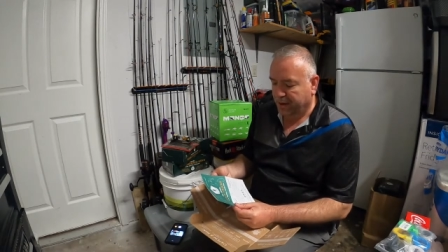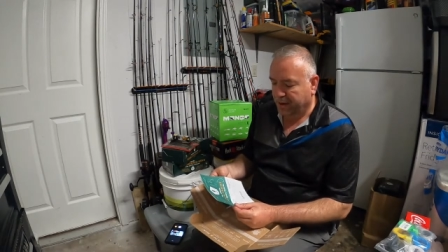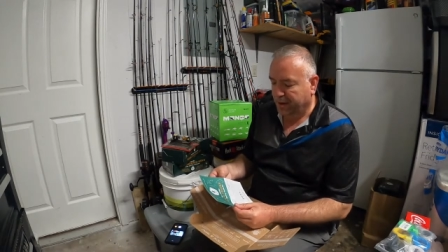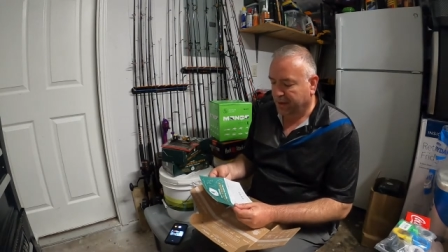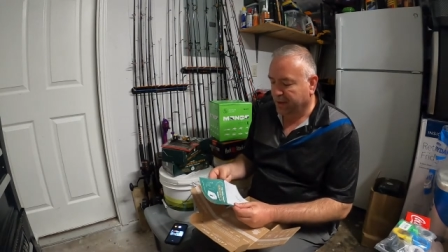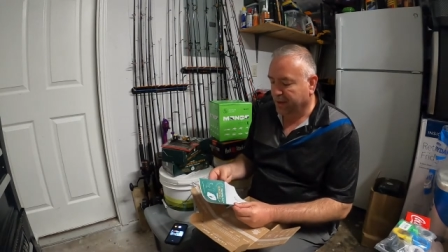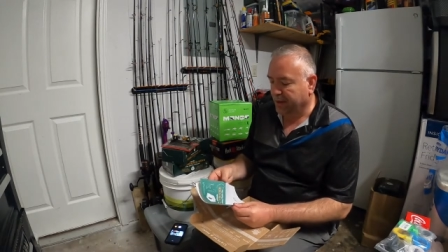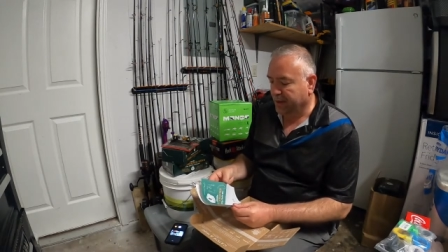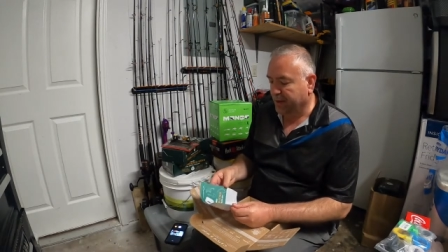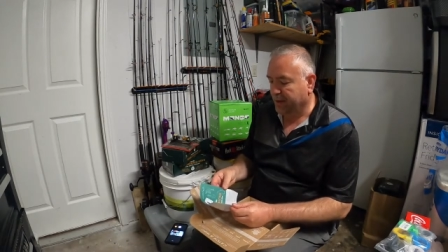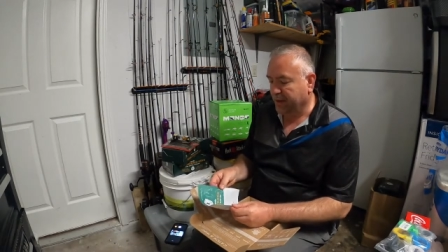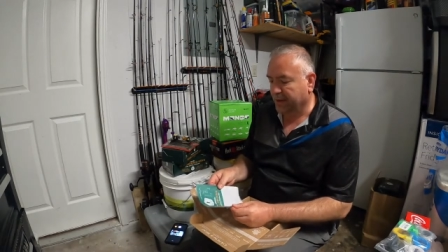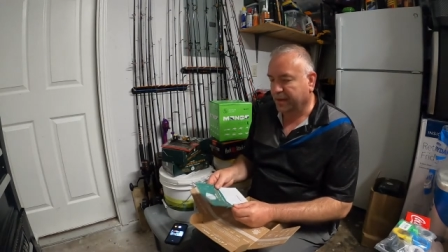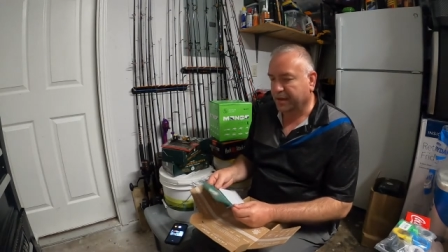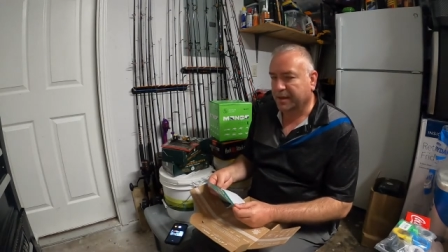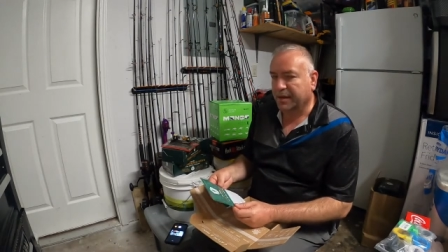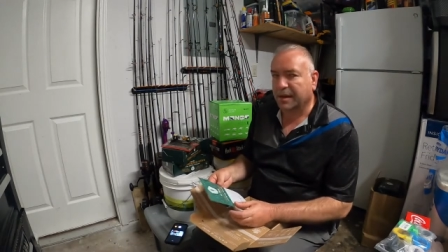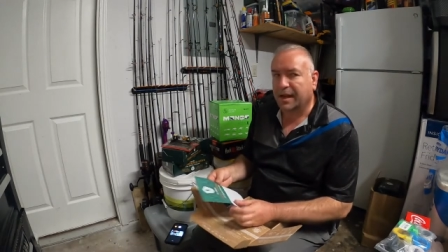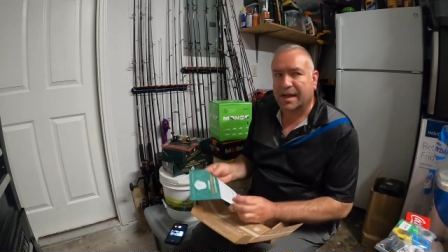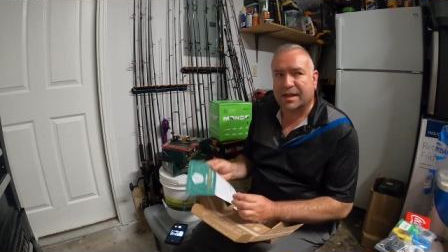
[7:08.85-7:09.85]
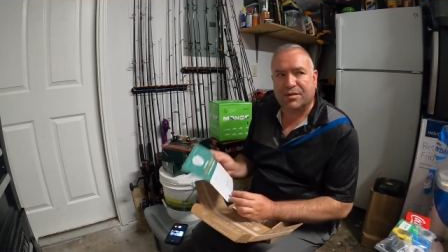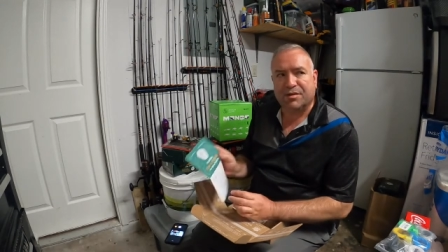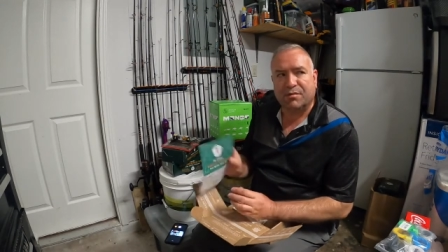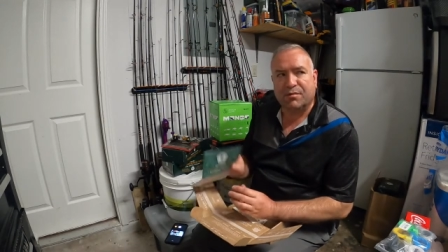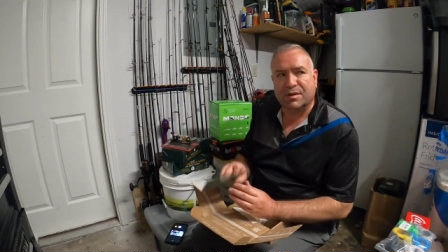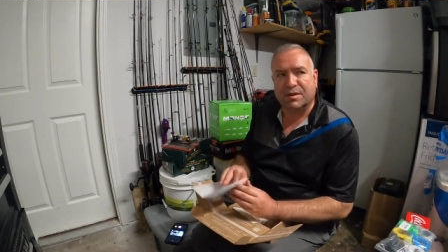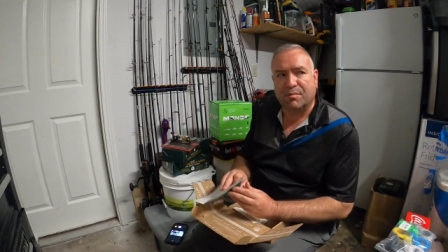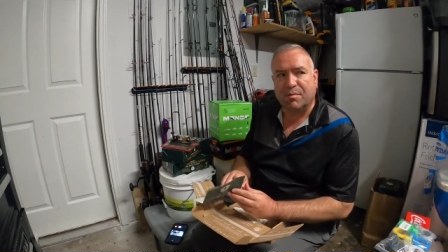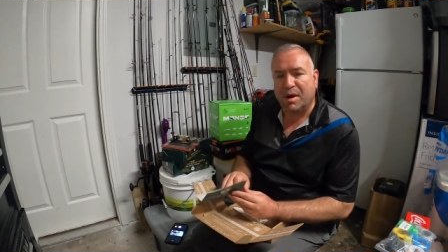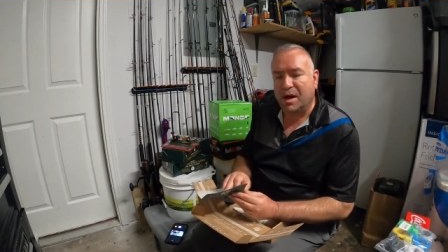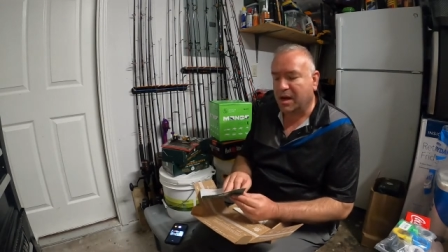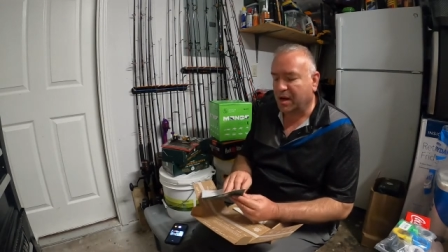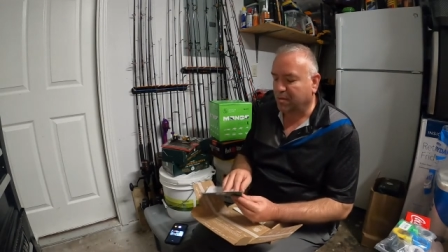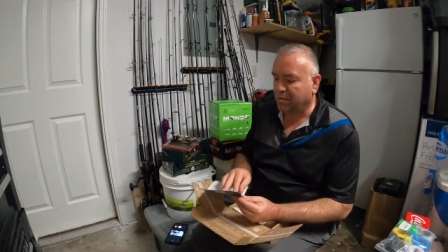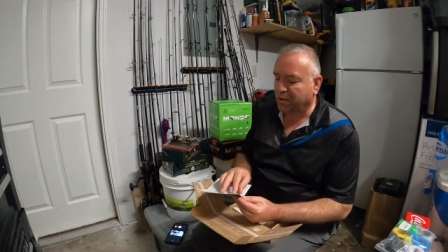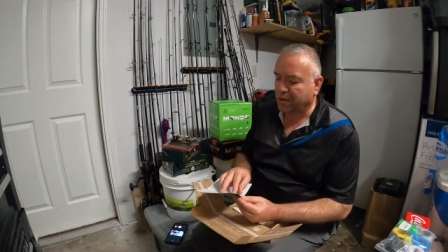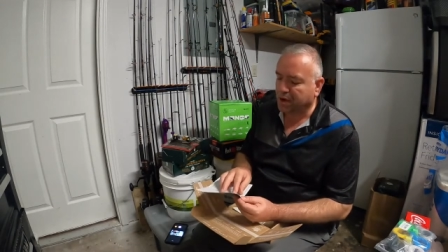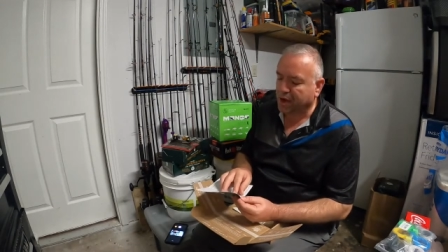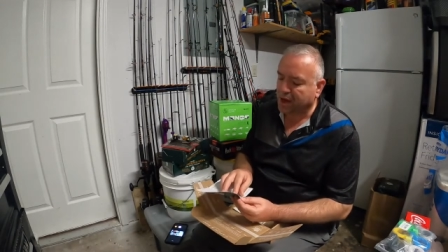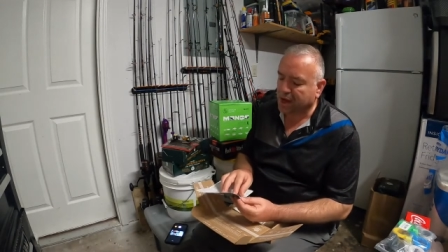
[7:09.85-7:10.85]
and I think the last one was a
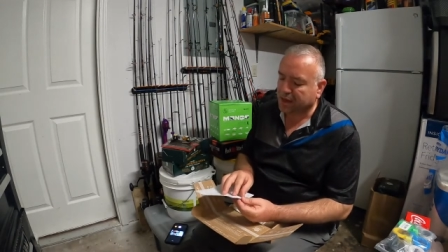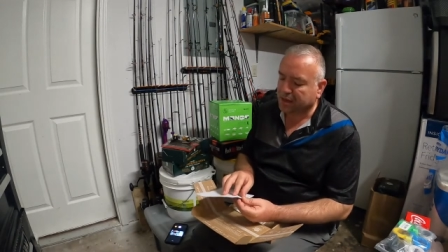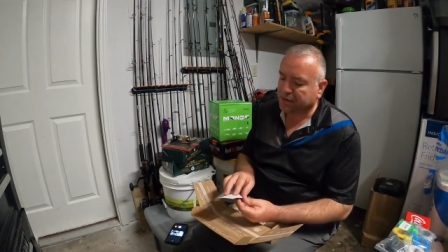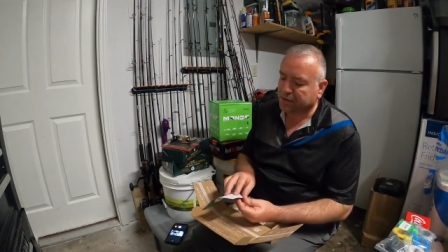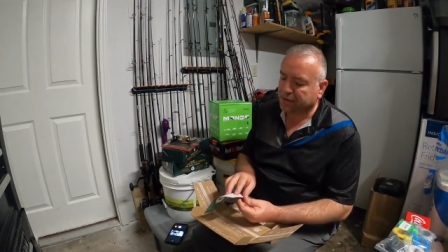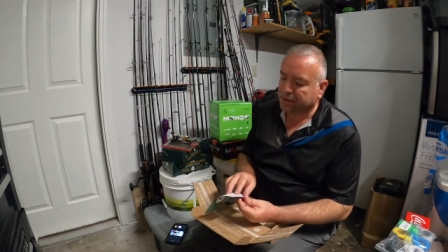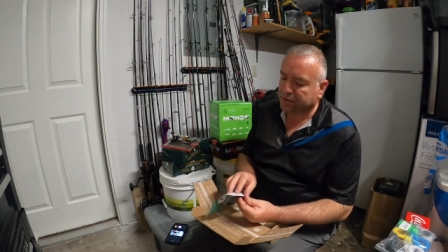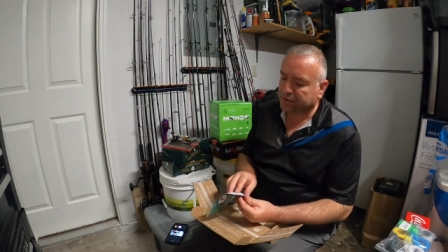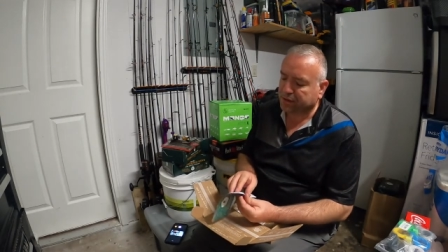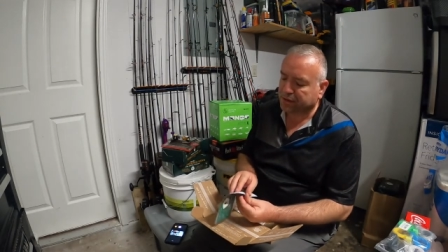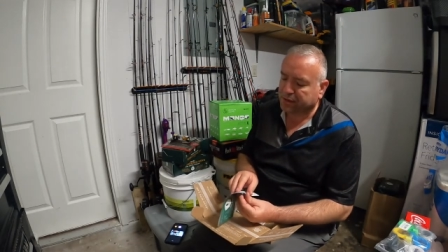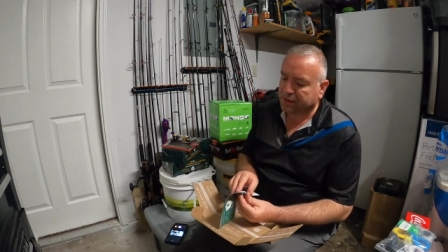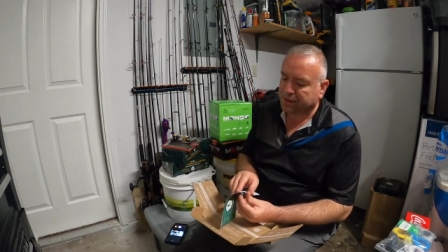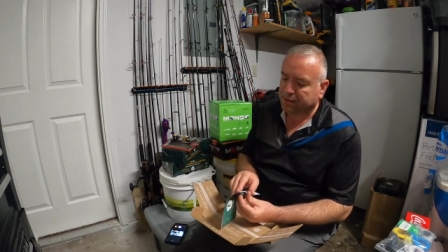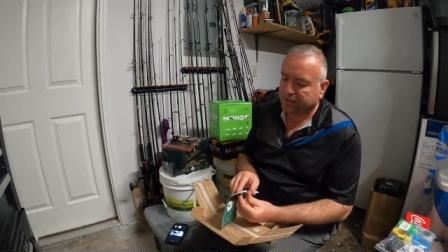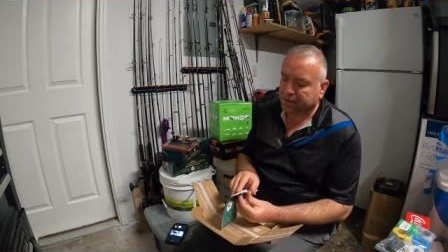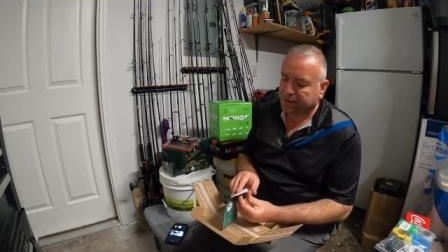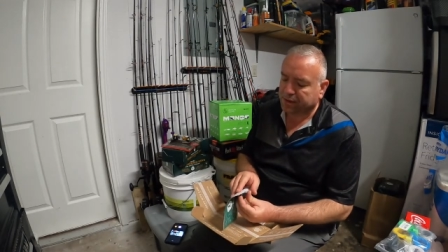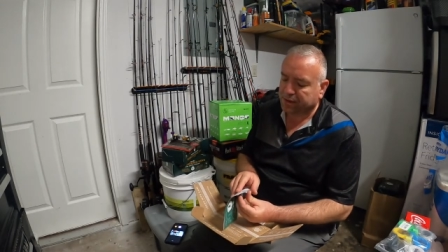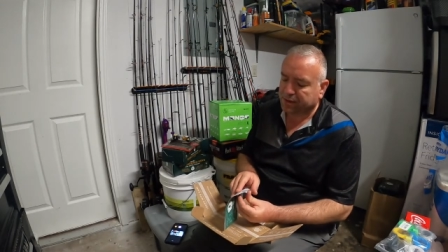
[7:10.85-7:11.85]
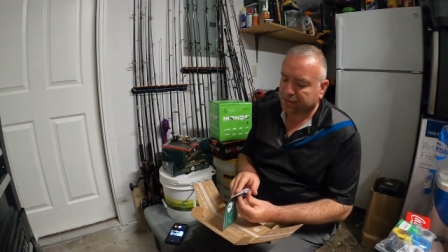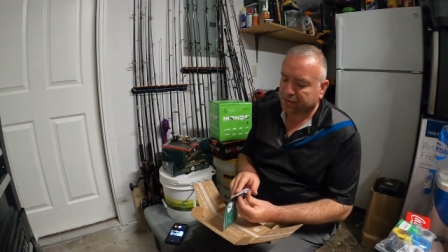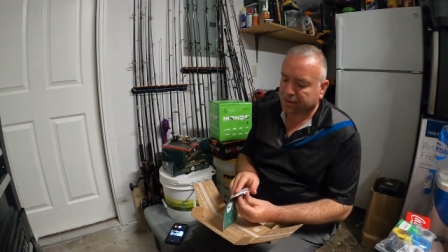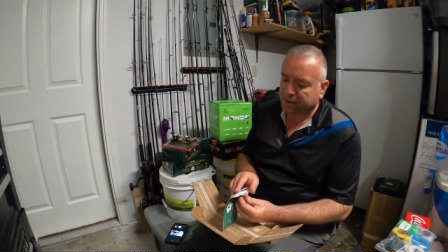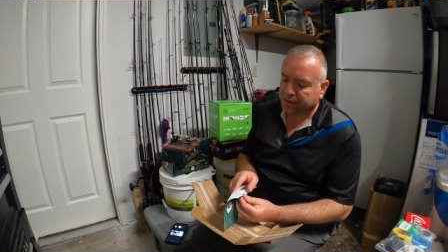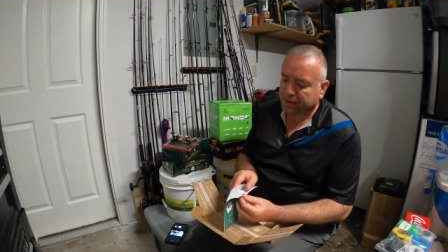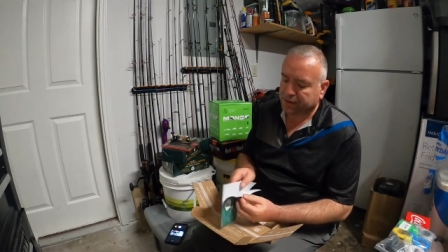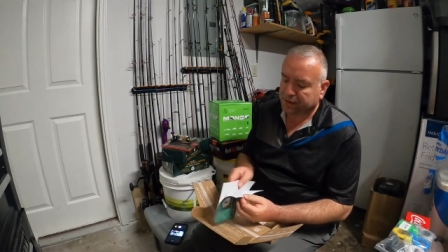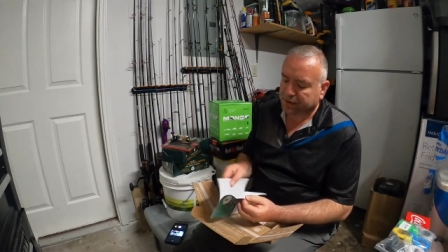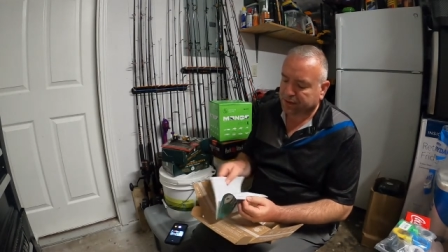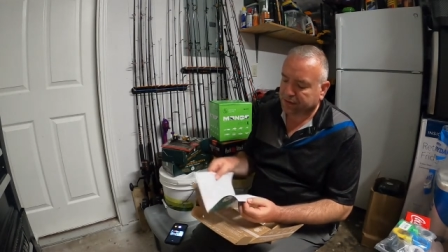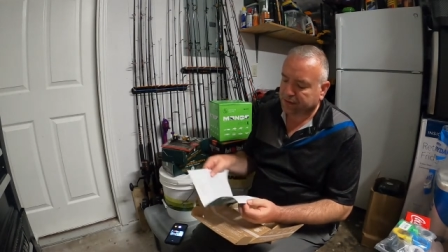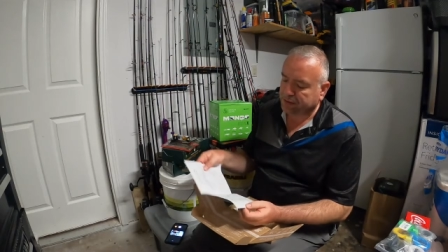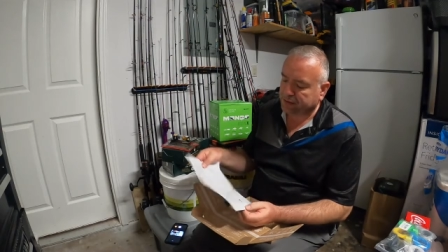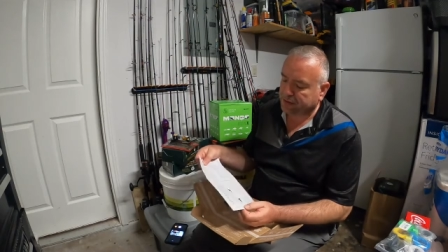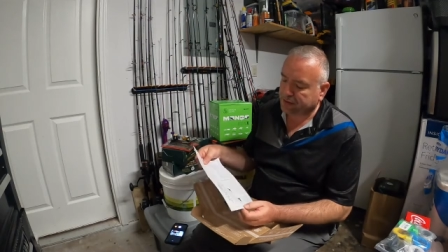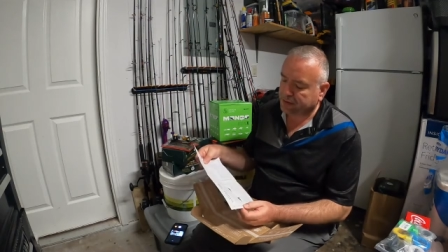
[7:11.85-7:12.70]
polymer knot. So let's see what this one is here.